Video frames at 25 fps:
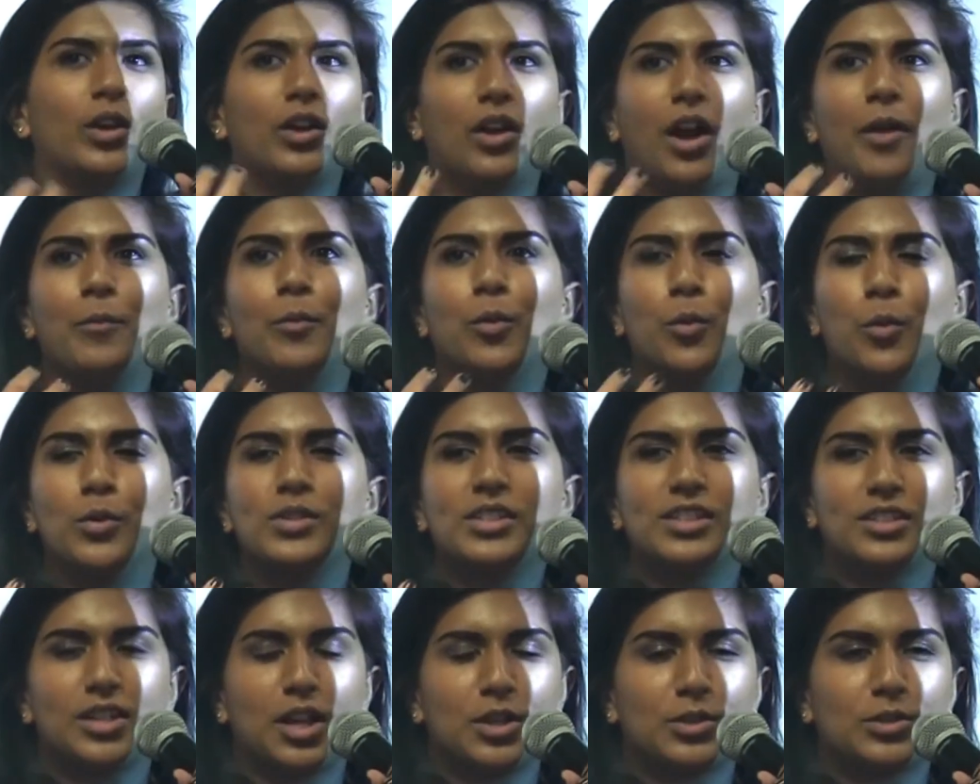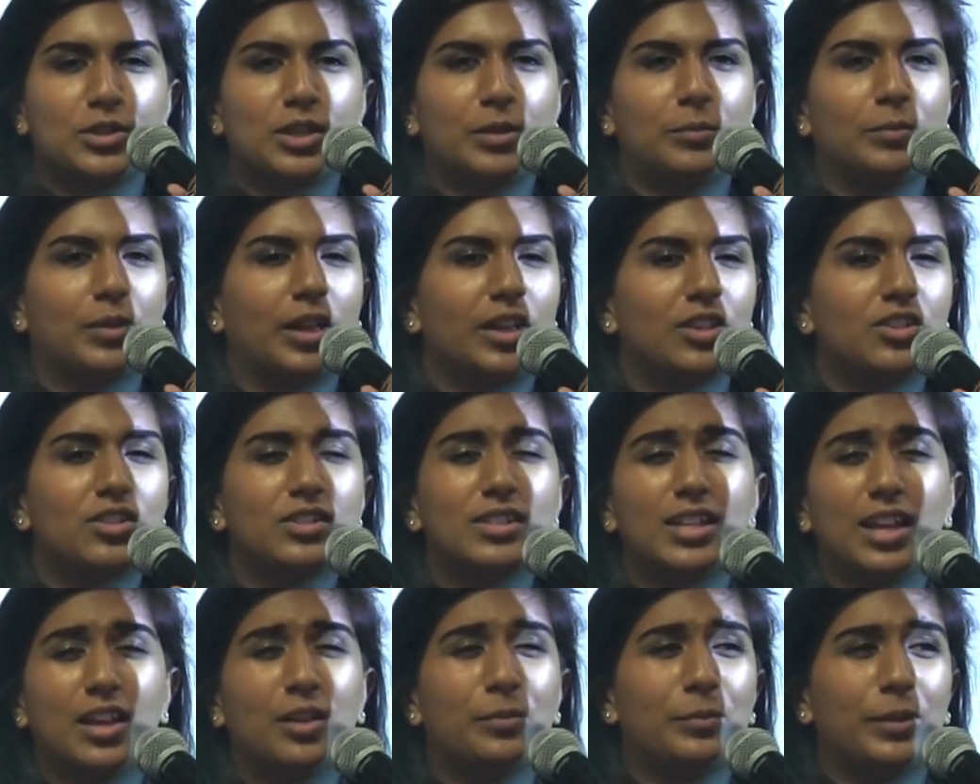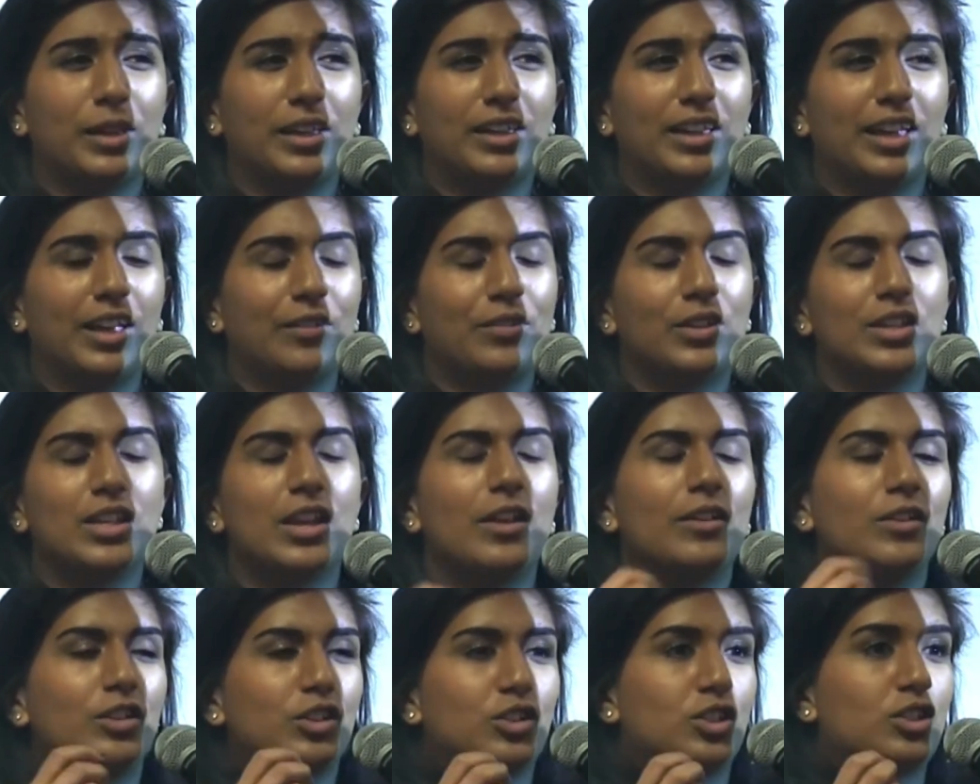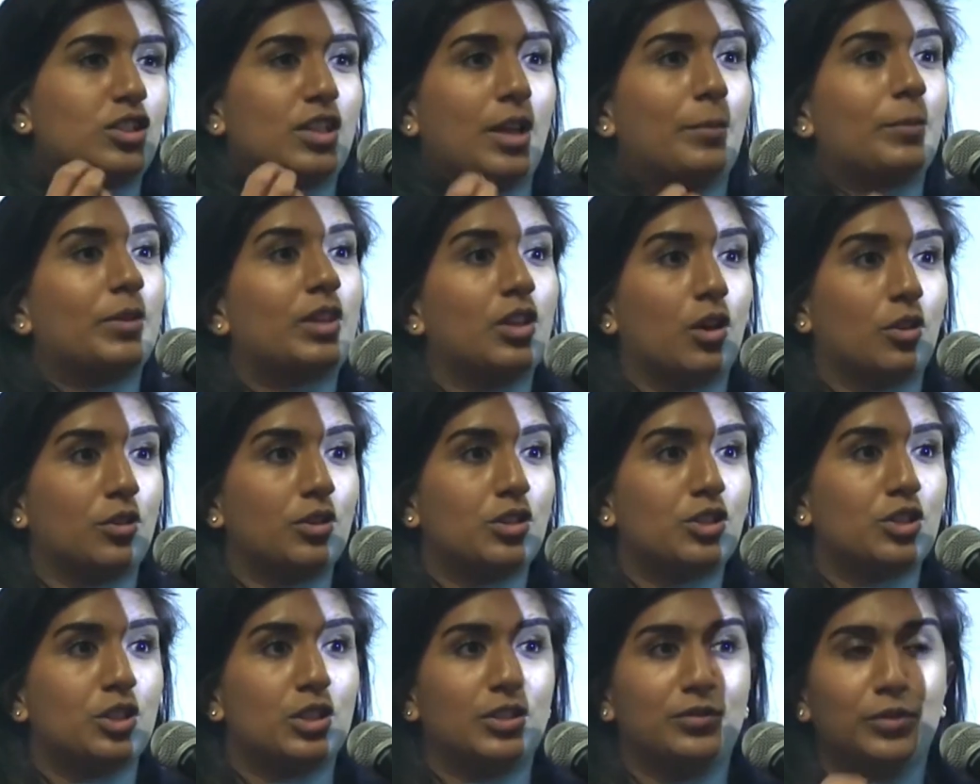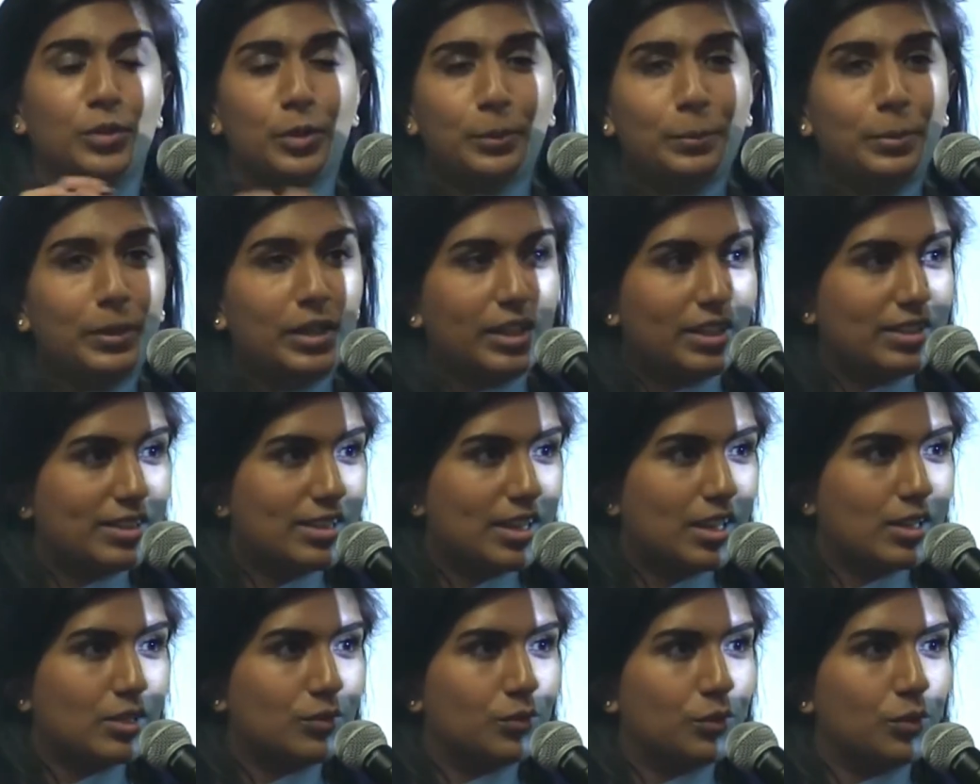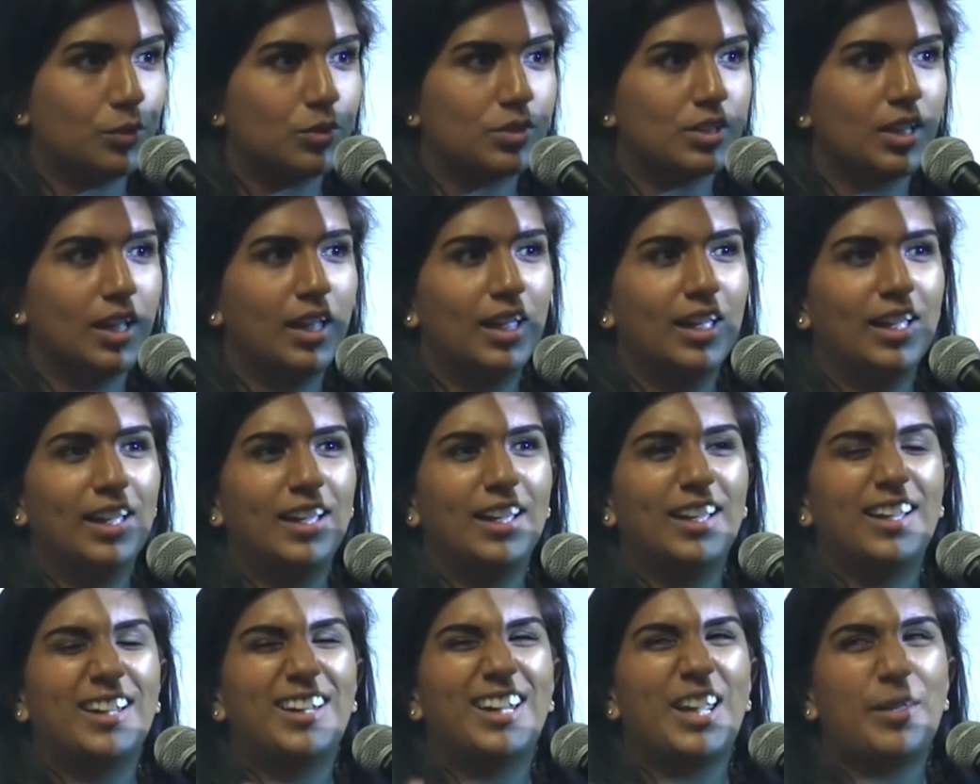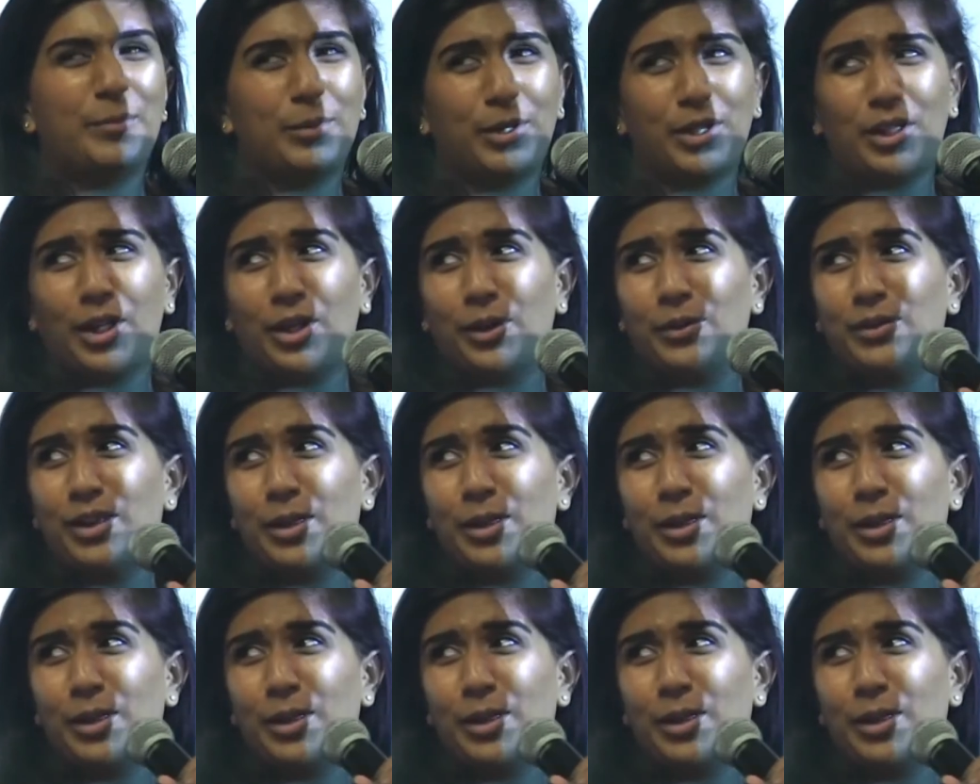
I'm always in touch with them. Like, just tell me just tell me the honest truth. If you want to put it in Salesforce, let me know.